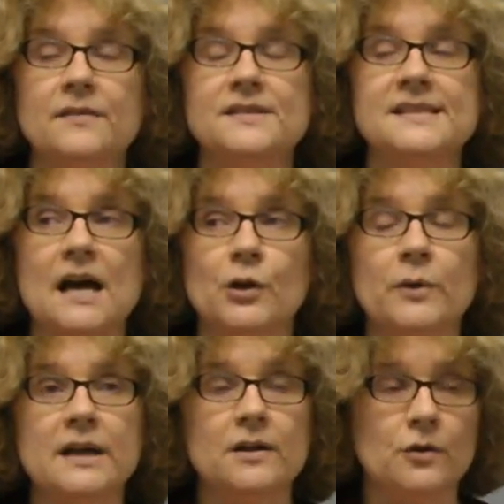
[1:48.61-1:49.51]

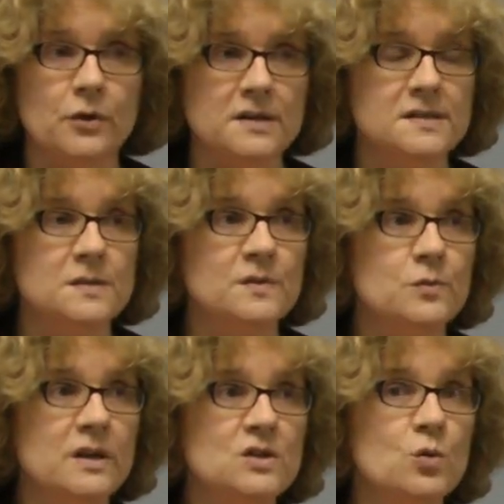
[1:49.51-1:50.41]
salary increases
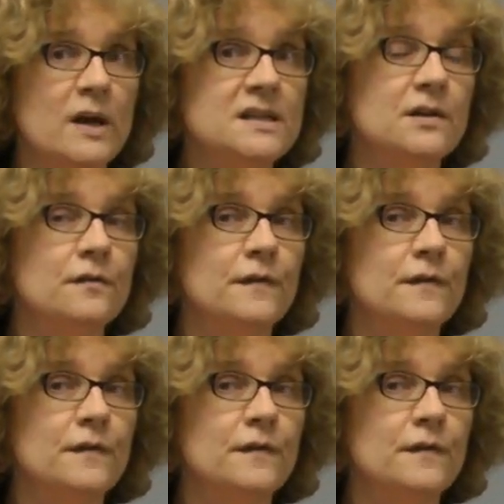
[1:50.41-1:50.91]
between 20 and